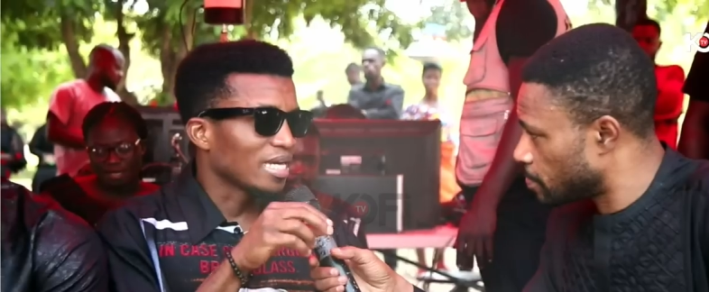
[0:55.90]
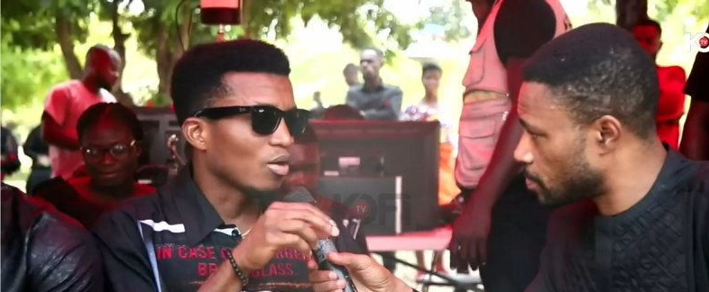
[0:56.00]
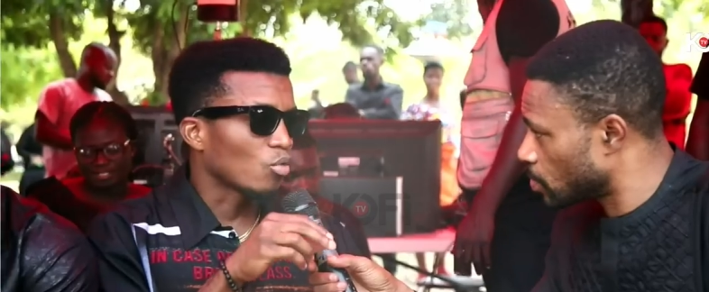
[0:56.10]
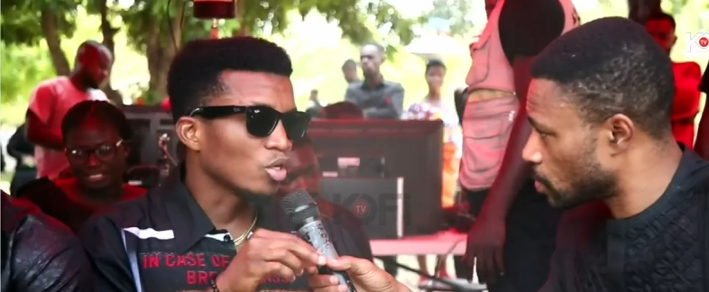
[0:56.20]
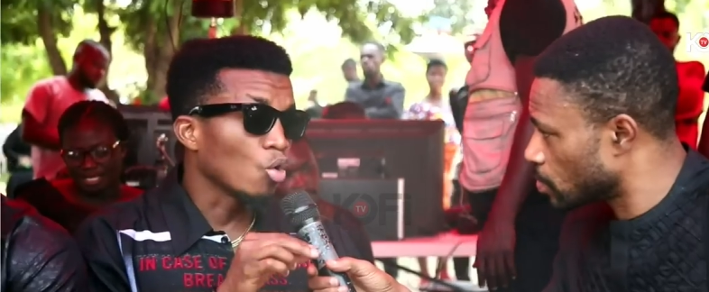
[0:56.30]

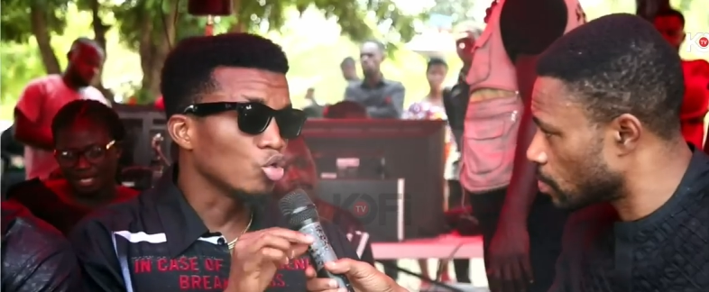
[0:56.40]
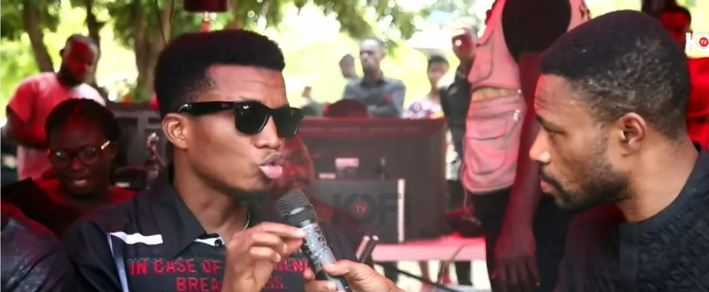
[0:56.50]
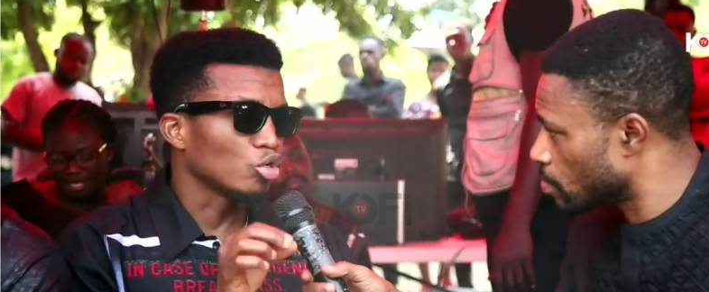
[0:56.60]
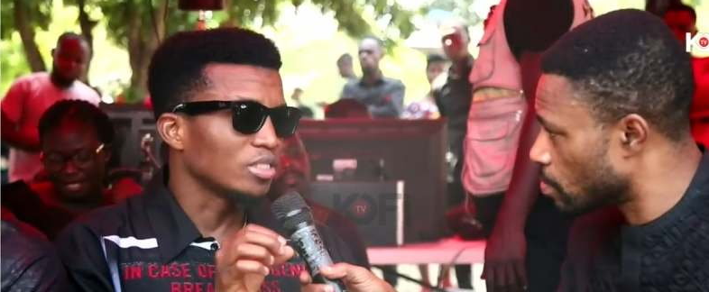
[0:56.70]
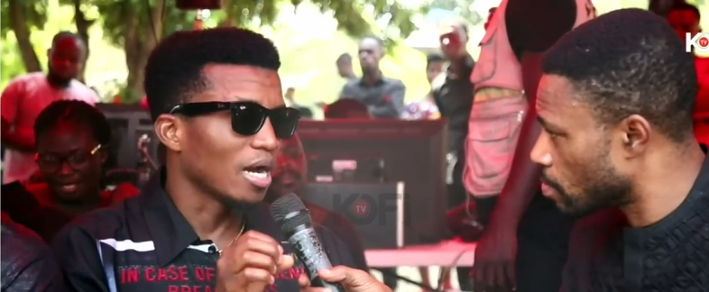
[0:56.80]
Speaker 1: Nanyang called the
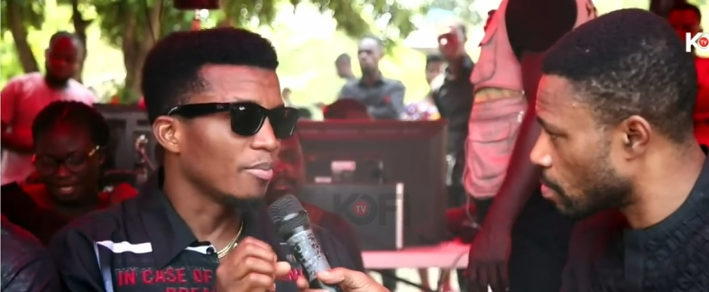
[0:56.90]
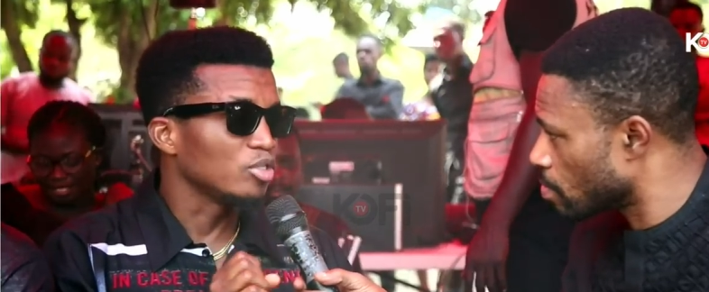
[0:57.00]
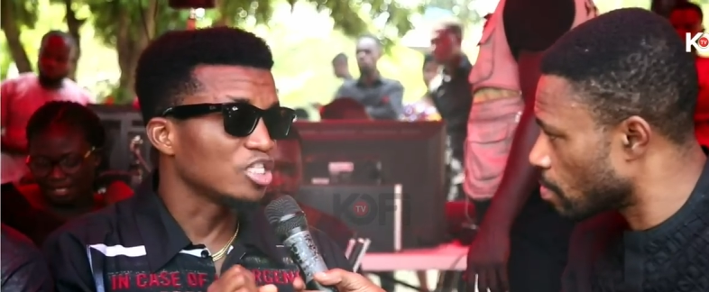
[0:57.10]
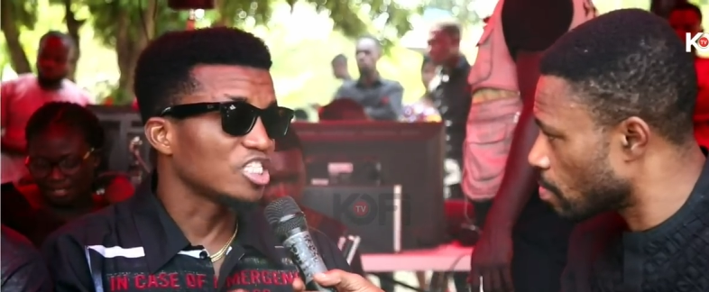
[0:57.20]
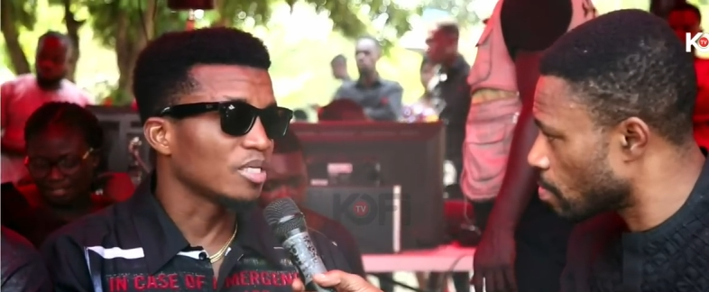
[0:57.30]
old soldier,
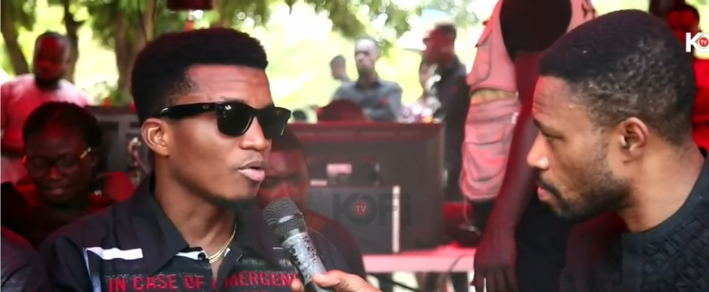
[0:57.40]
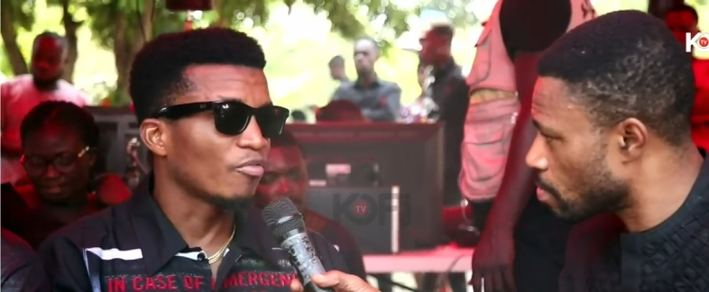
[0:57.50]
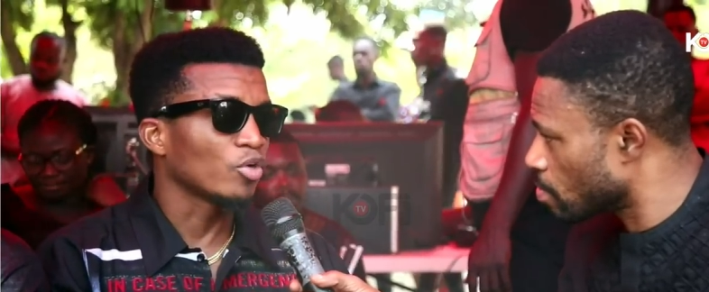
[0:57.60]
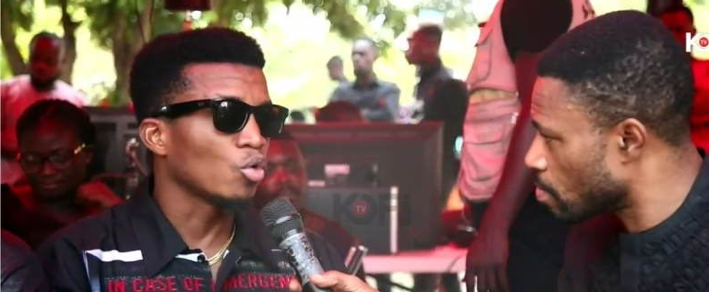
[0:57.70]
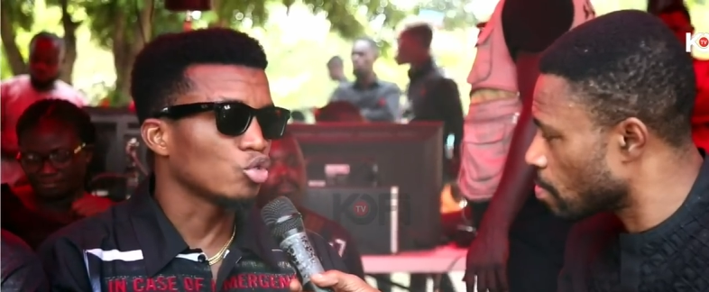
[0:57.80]

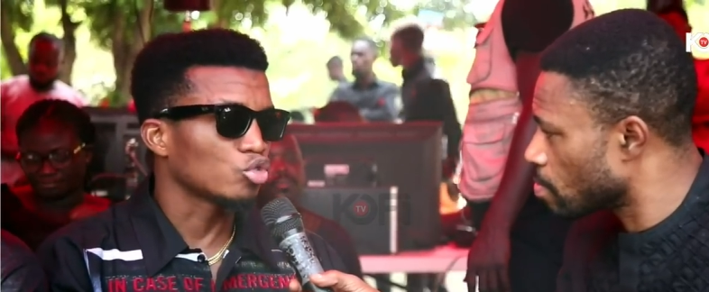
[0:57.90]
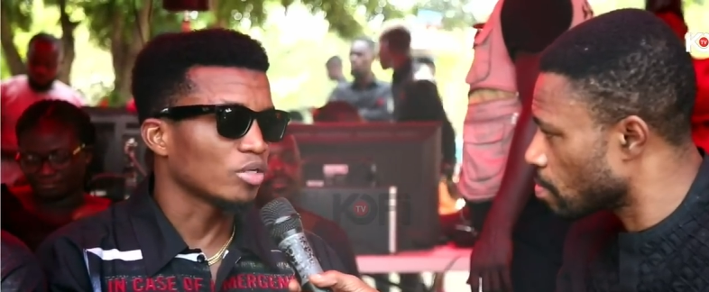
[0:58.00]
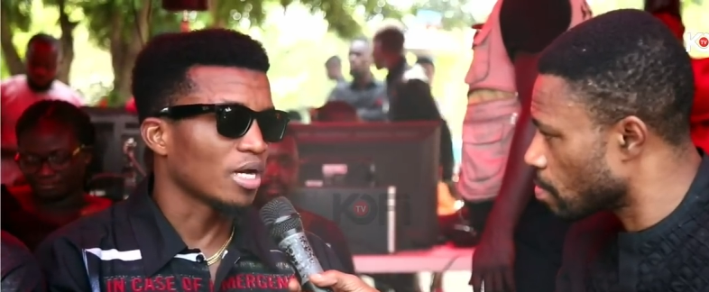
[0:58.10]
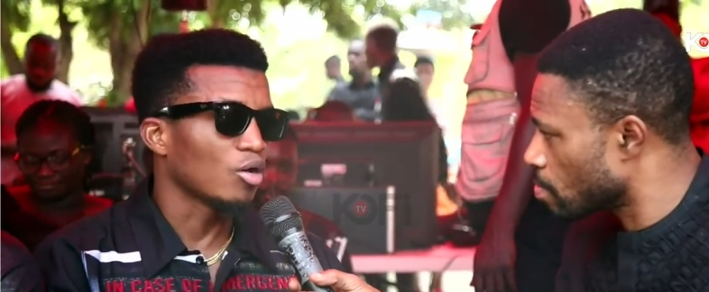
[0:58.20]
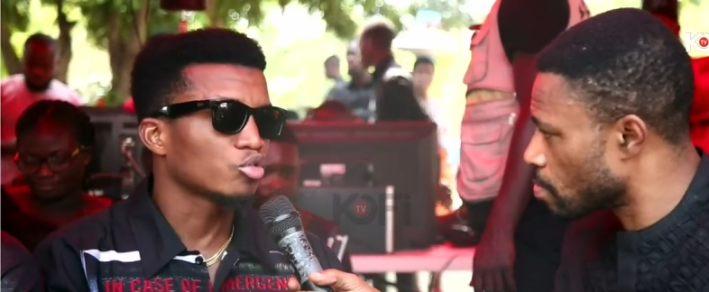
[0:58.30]
musician before the old
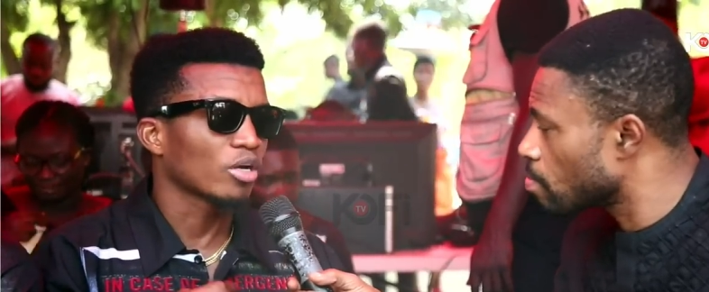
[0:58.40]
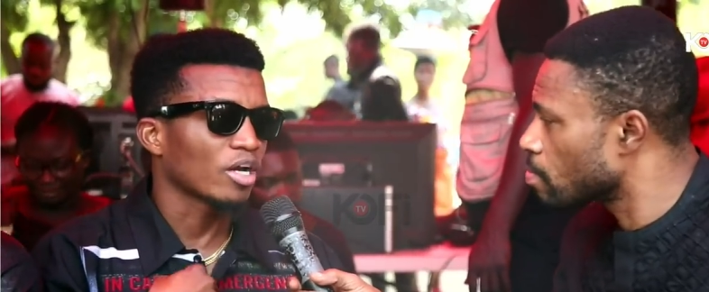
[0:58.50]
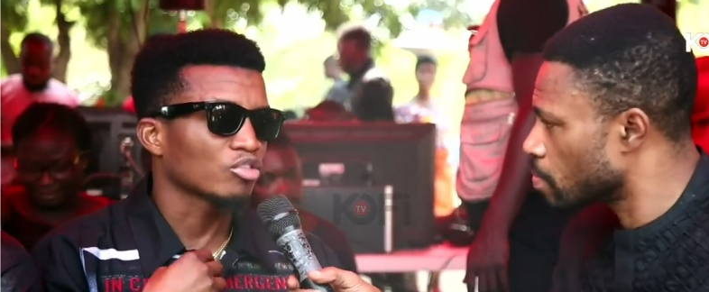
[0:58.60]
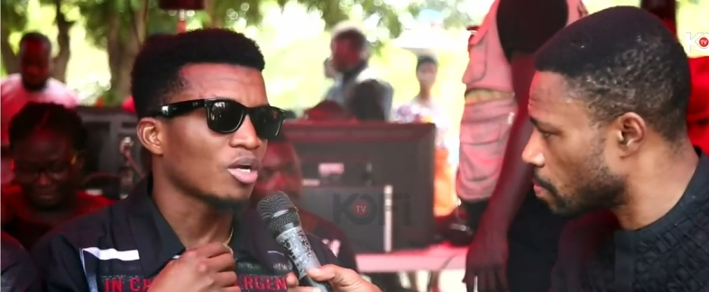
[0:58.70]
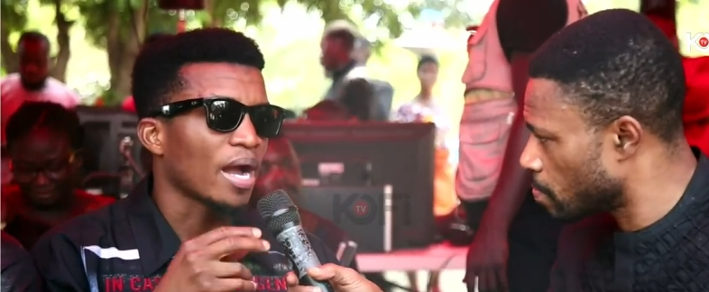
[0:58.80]
soldier. Old
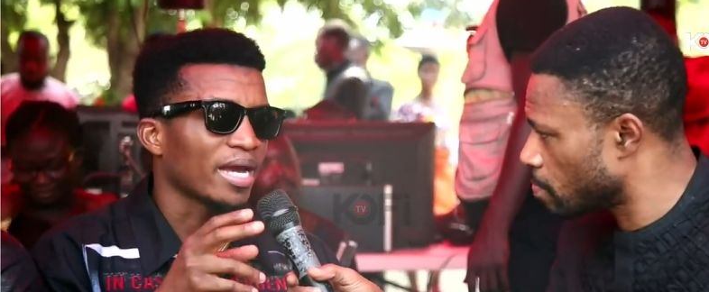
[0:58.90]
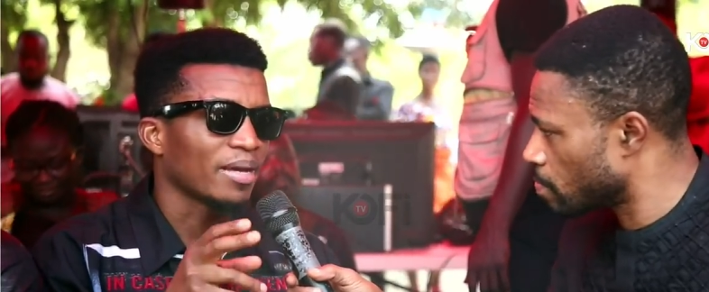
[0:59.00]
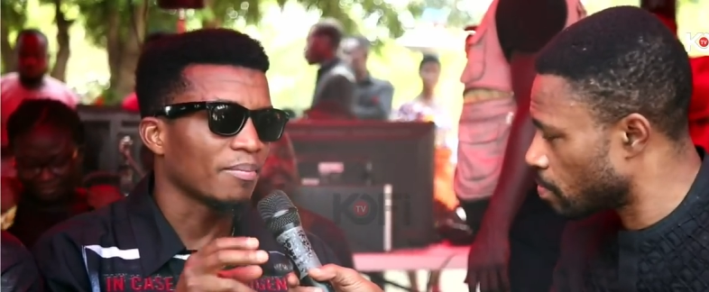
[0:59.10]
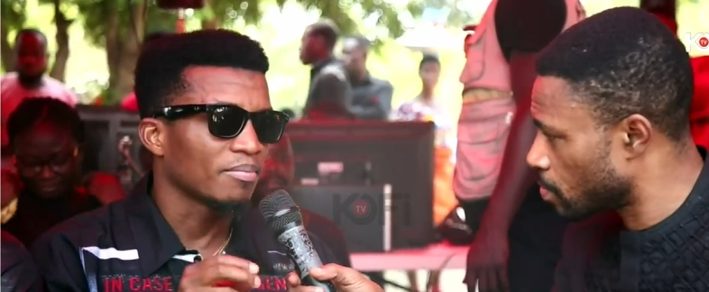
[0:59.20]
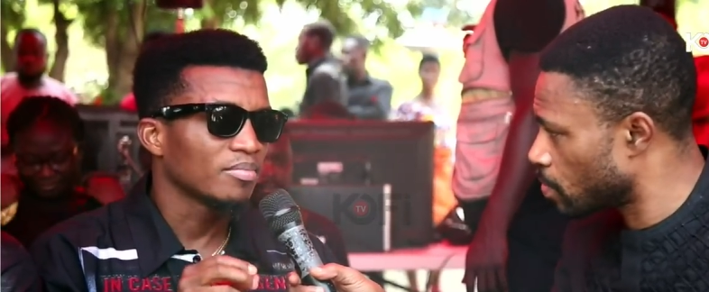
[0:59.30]
soldier is now
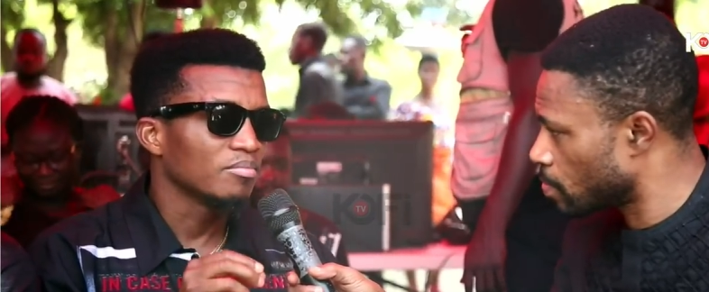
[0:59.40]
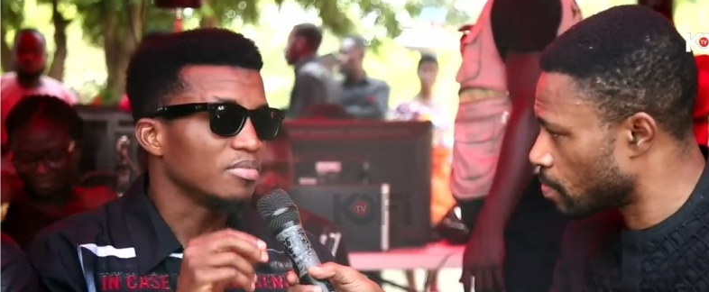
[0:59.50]
I am,